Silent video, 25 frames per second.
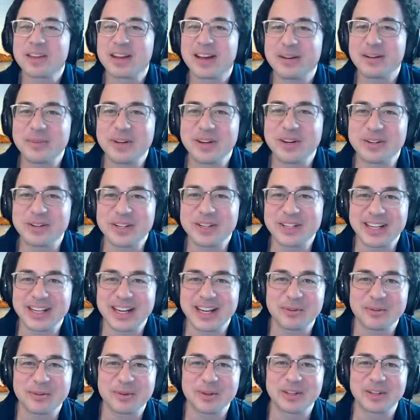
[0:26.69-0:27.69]
I'm here
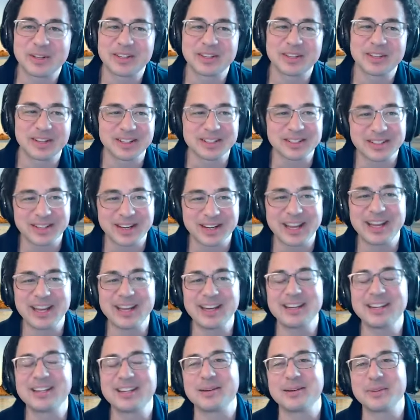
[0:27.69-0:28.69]
today with Dr.
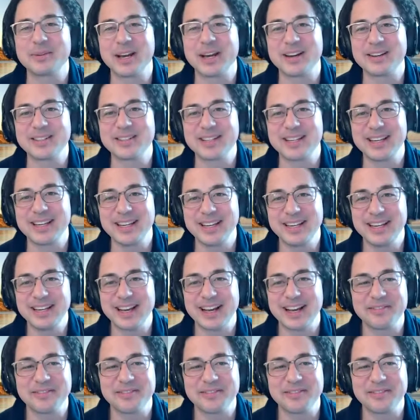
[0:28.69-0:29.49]
Katie Dobkowski,